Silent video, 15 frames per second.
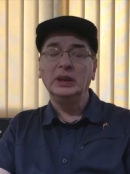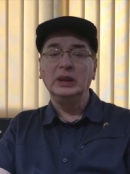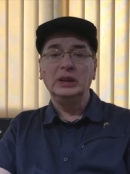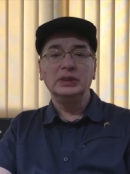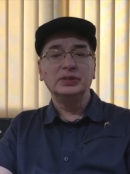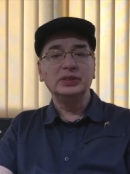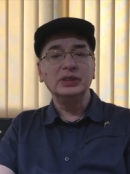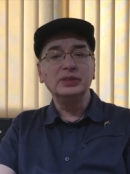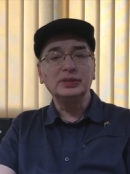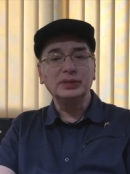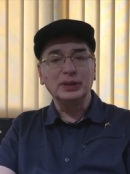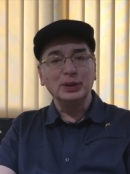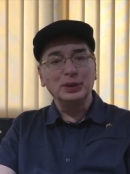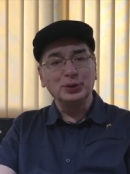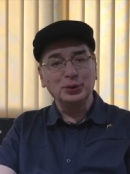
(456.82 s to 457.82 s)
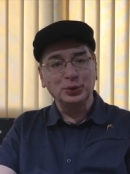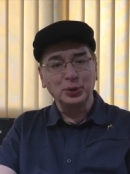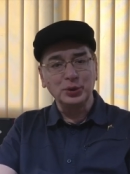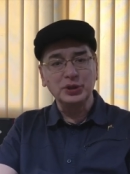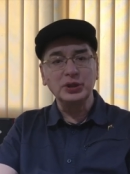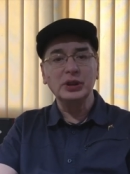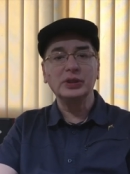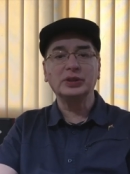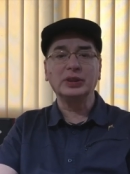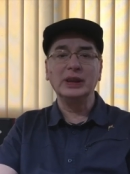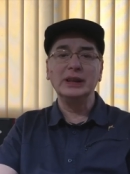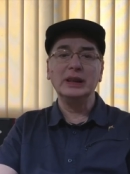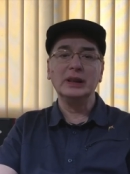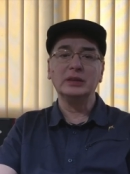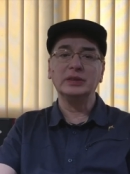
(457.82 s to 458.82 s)
Since social
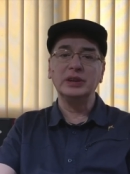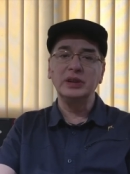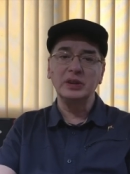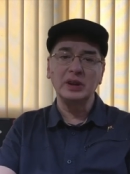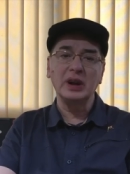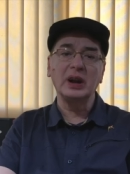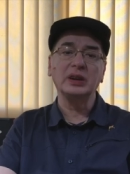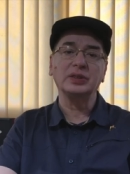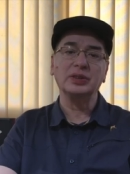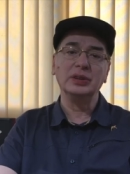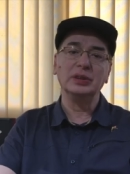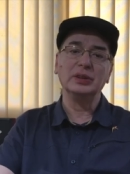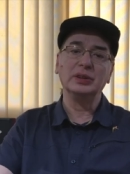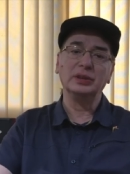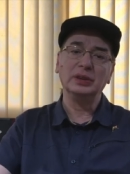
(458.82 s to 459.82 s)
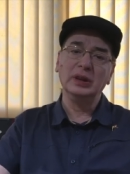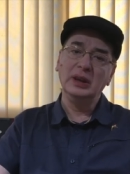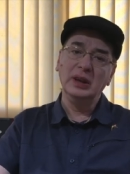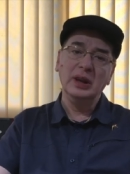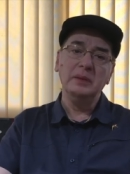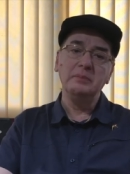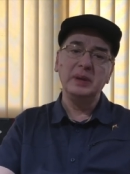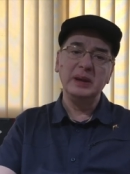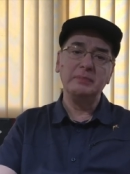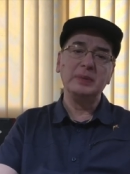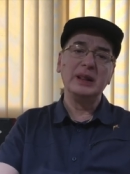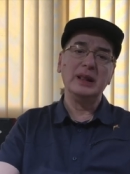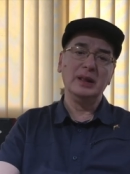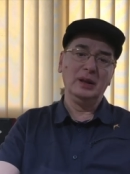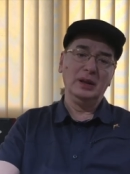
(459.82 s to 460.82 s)
skills, interactions,
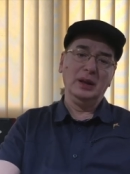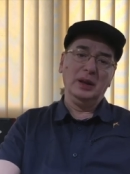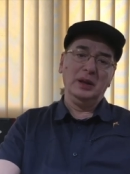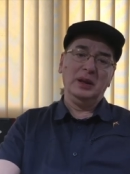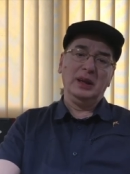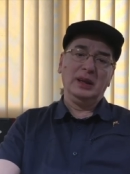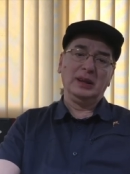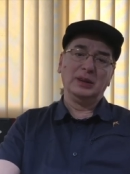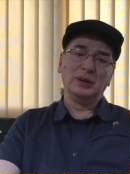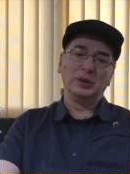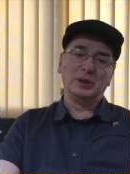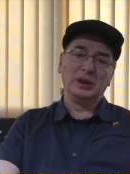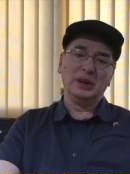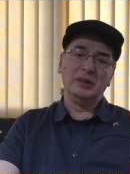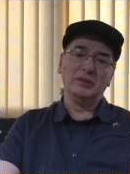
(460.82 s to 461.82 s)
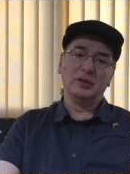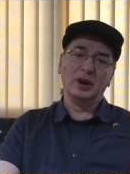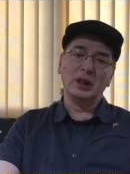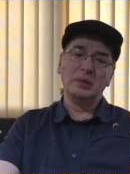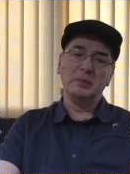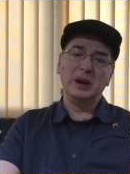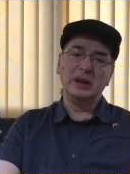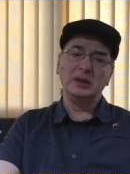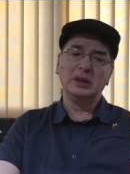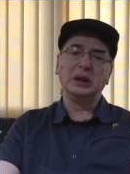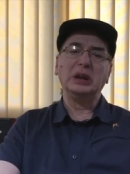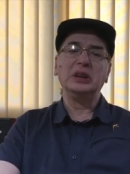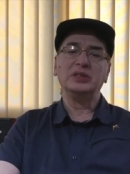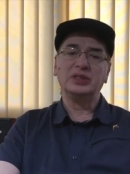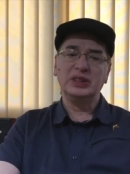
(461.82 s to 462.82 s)
people you know involvement
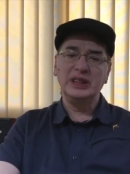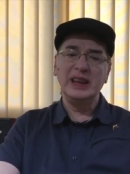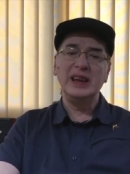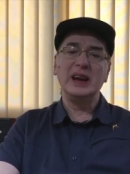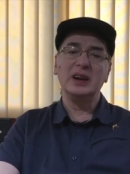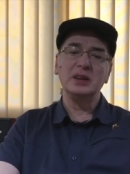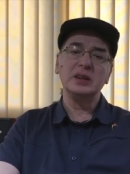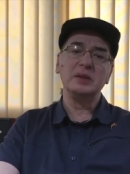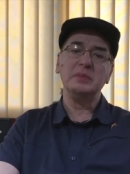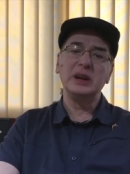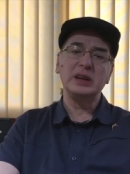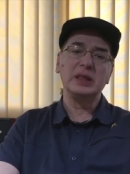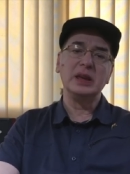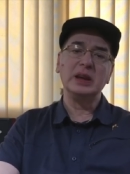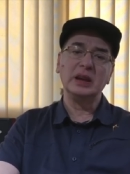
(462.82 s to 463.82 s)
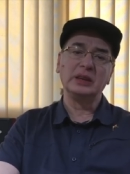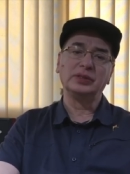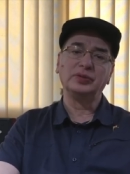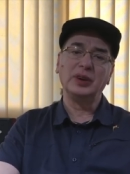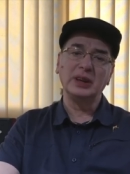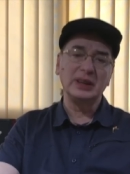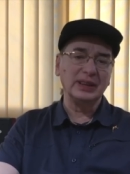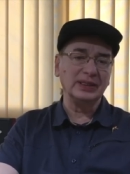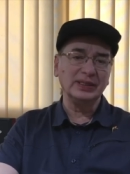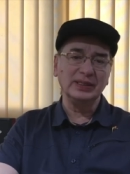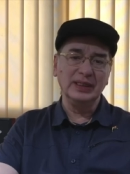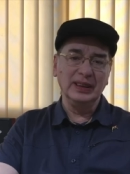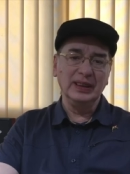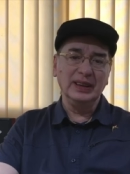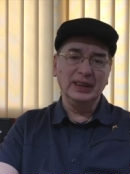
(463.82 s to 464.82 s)
is the ultimate thing as far as
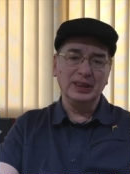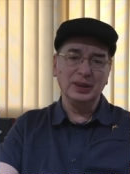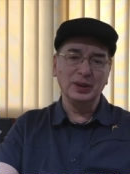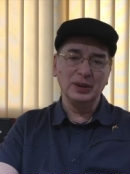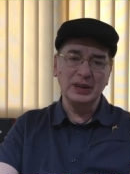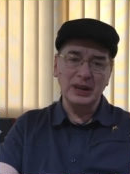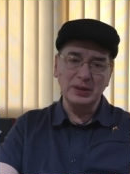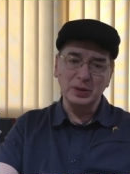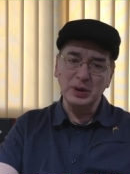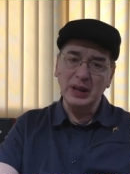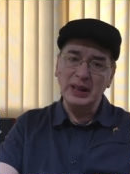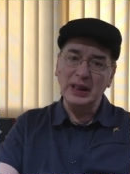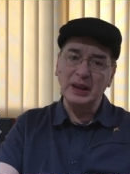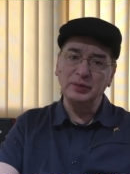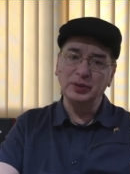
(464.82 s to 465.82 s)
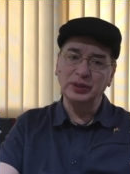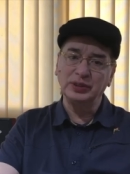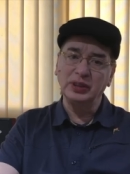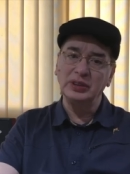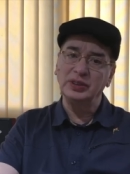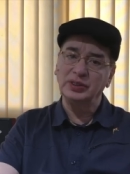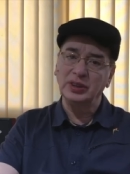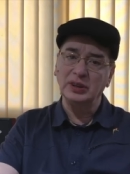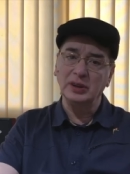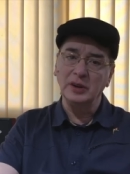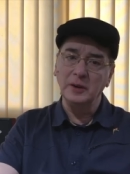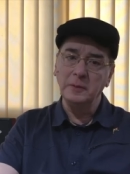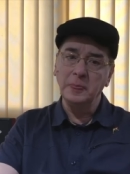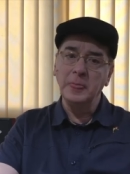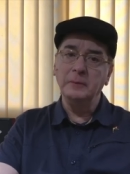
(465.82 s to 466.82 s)
your day-to-day -day life is concerned
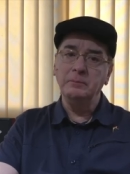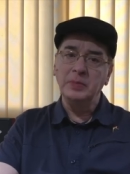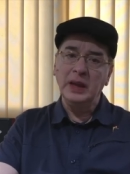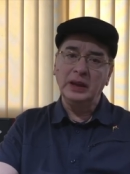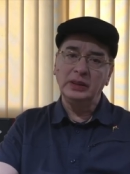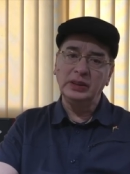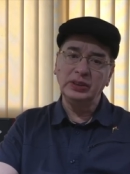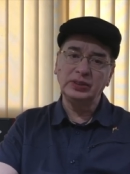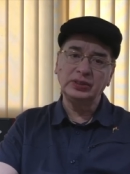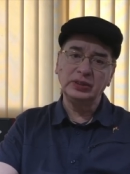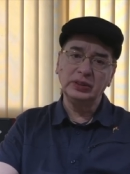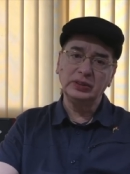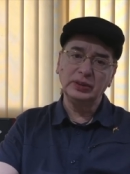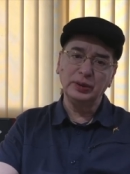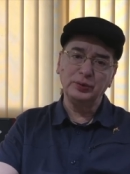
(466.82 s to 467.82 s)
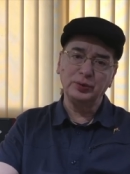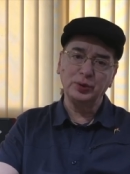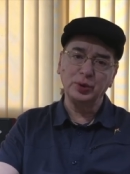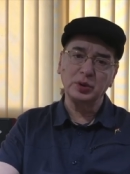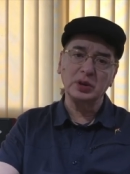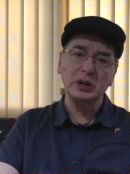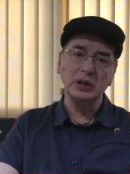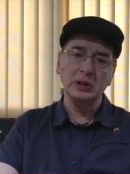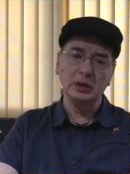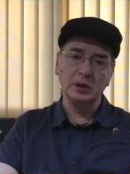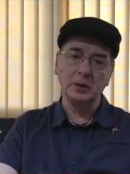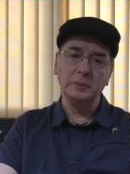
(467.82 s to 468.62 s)
this is the forerunner.